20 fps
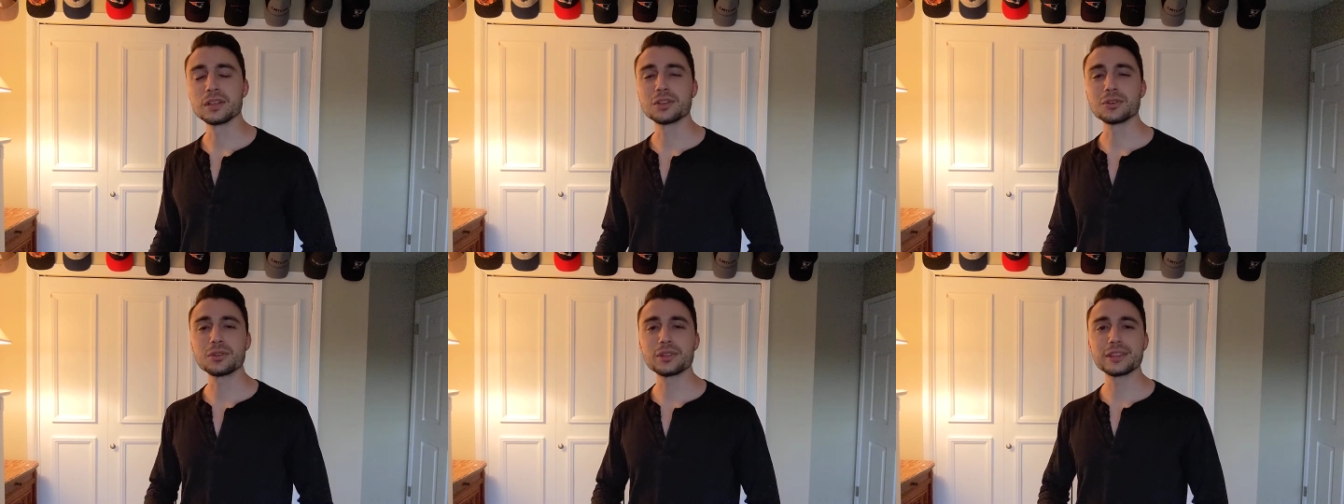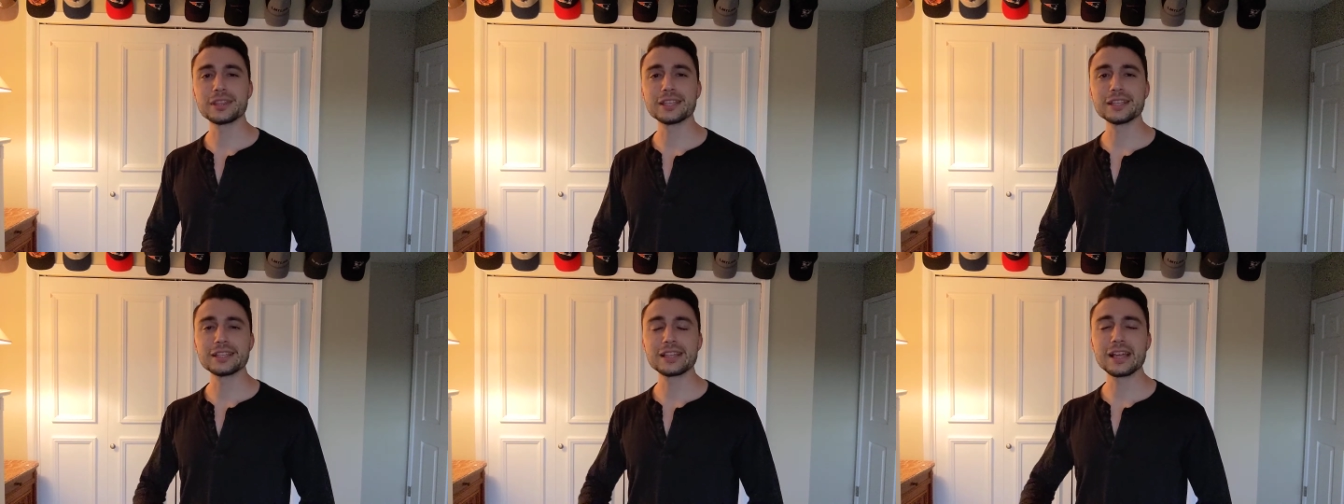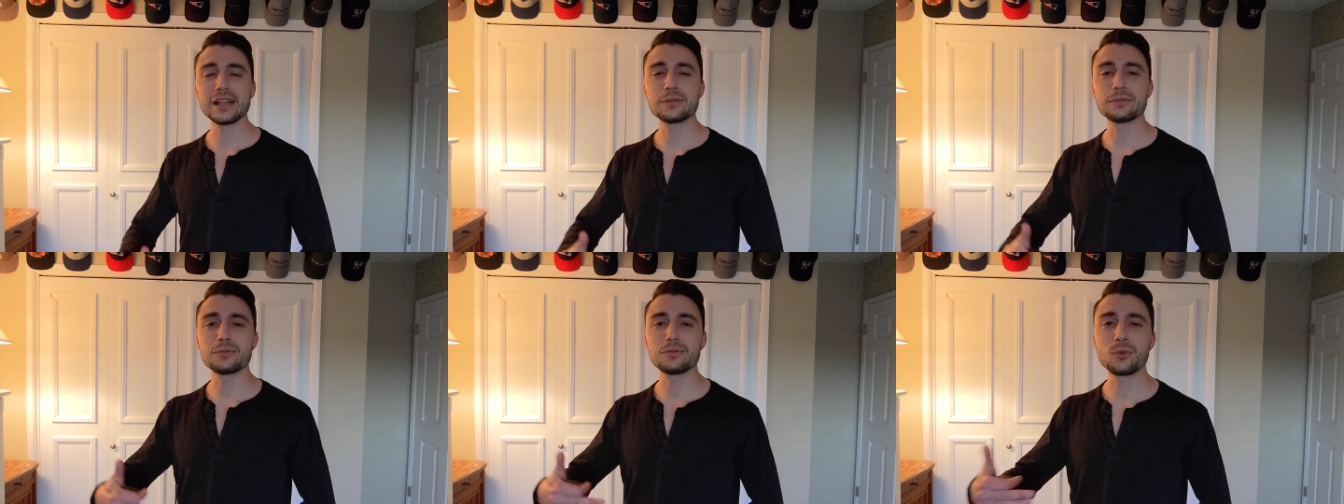You'll think
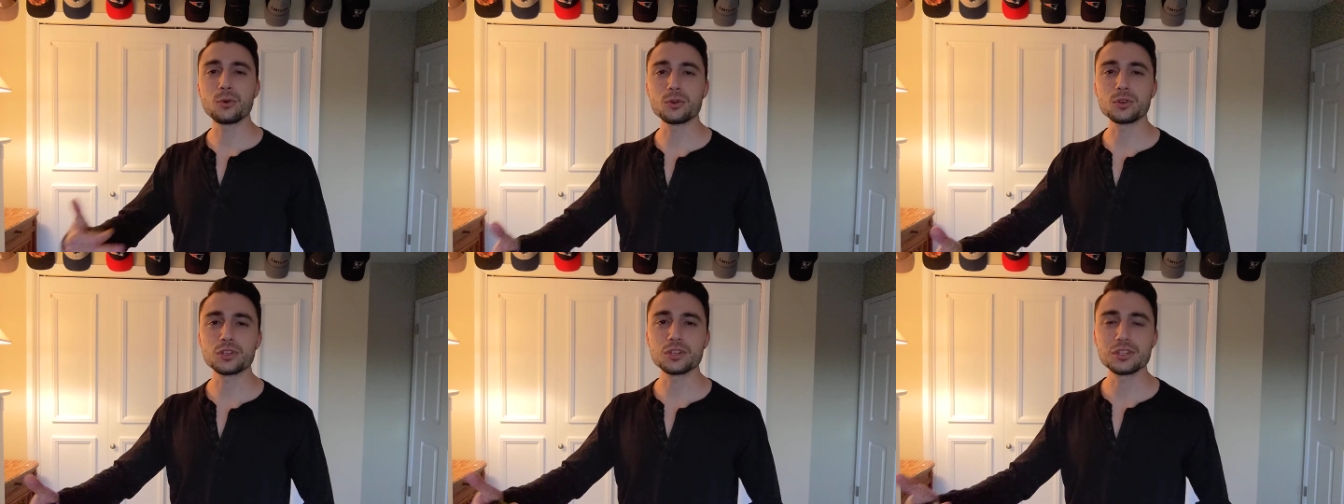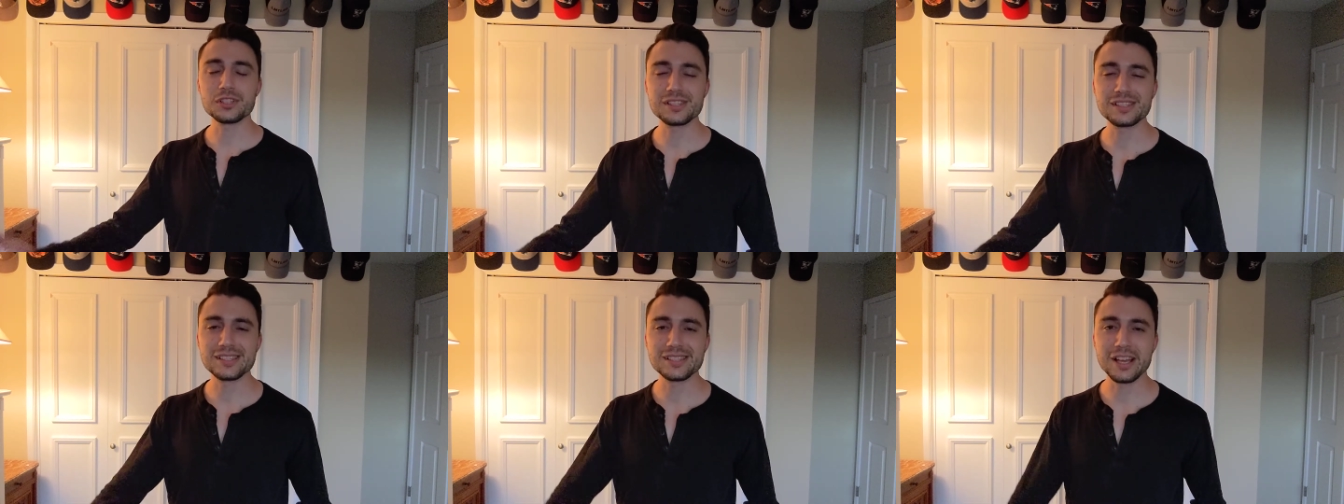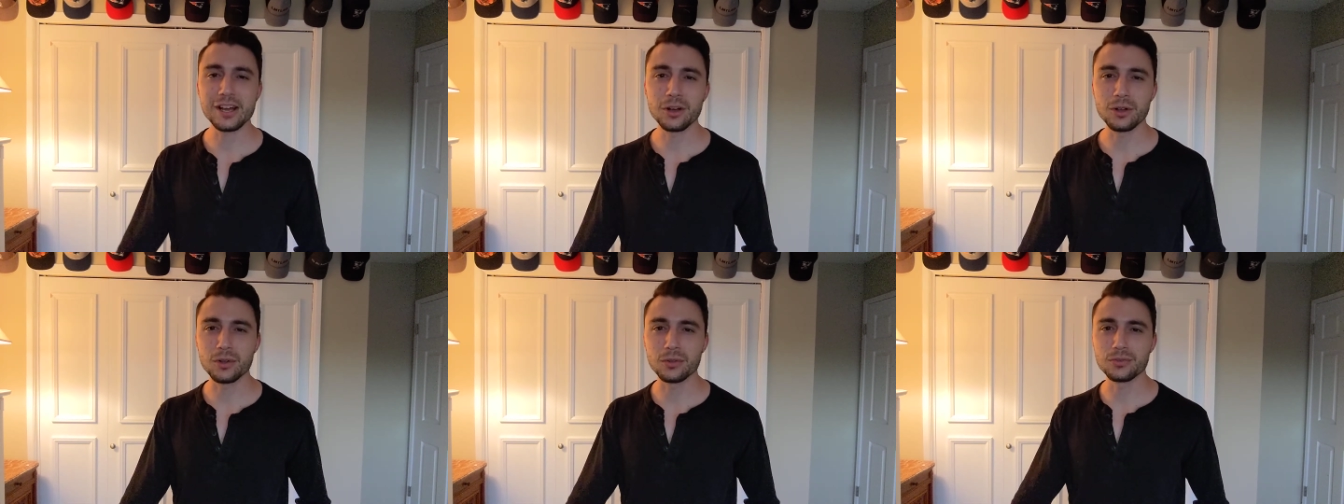that for
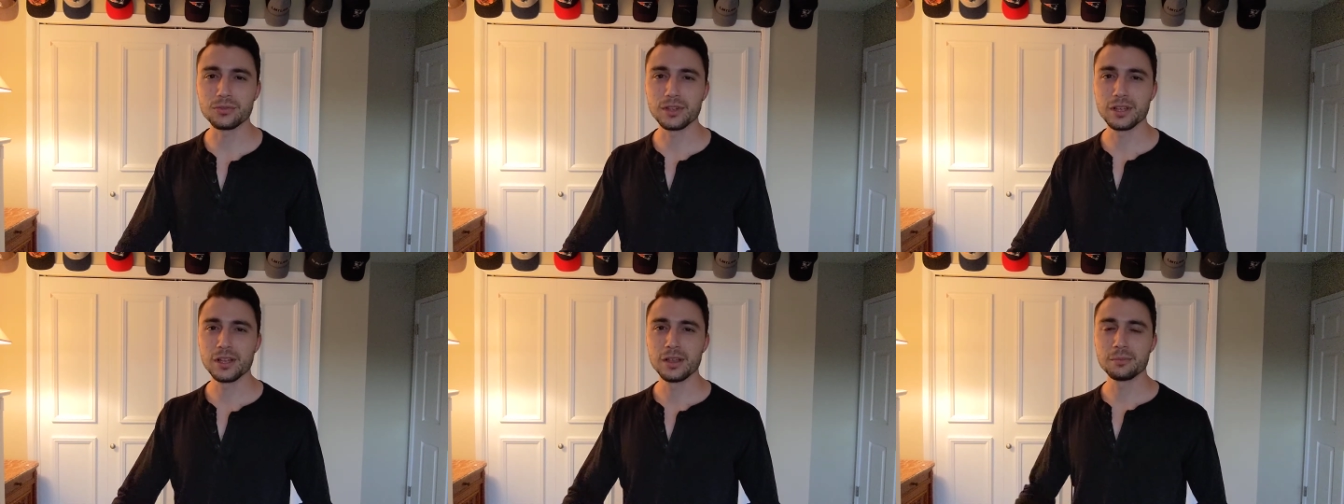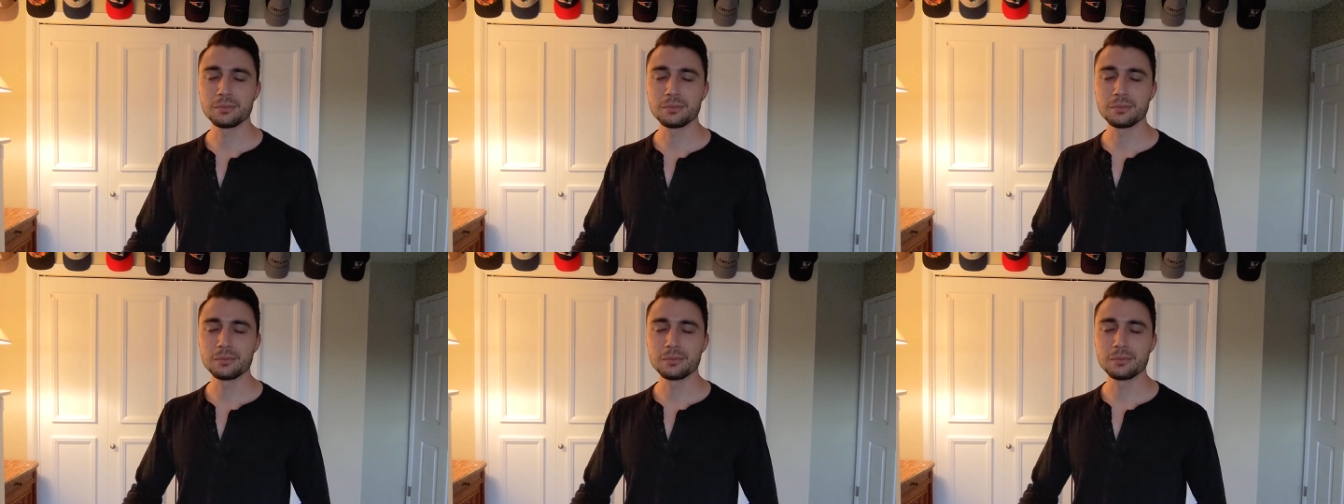yourself